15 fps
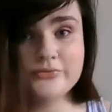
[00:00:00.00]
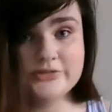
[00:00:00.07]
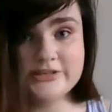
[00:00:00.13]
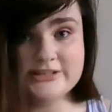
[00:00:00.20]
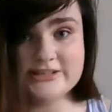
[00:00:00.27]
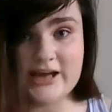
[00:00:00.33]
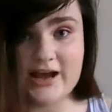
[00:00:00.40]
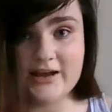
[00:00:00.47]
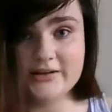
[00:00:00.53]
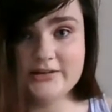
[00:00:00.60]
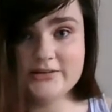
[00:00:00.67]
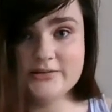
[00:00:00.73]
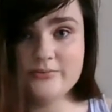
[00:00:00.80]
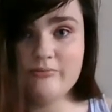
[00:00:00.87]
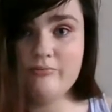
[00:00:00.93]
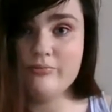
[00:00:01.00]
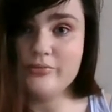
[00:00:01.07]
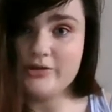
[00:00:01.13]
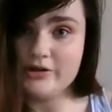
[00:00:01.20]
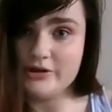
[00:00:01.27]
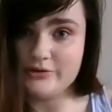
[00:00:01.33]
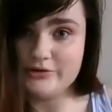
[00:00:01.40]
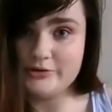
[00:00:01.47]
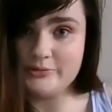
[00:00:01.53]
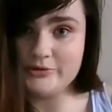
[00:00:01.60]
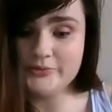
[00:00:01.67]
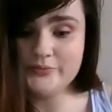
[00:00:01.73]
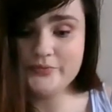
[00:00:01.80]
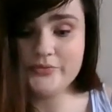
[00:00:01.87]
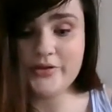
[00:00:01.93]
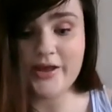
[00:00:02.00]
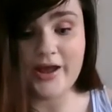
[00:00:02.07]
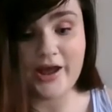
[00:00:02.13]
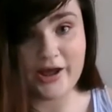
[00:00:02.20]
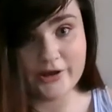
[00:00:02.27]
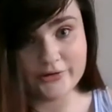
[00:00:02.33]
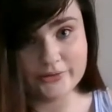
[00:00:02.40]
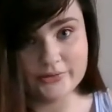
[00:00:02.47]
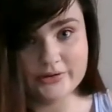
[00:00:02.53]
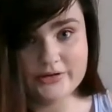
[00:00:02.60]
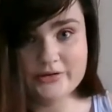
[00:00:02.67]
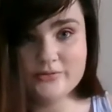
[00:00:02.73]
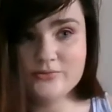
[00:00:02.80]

sad, irritable, angry,